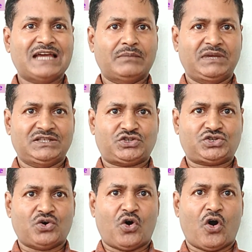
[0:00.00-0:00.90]

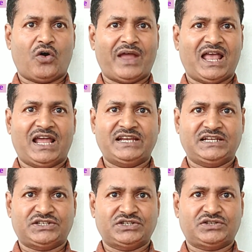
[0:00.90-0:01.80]
damaged, or
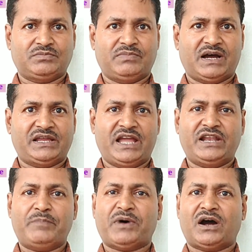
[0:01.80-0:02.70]
alienated by
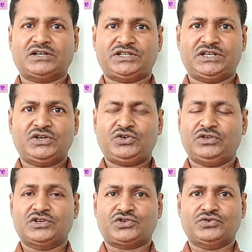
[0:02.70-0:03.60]
any party
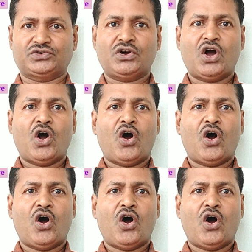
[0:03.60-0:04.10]
to the suit,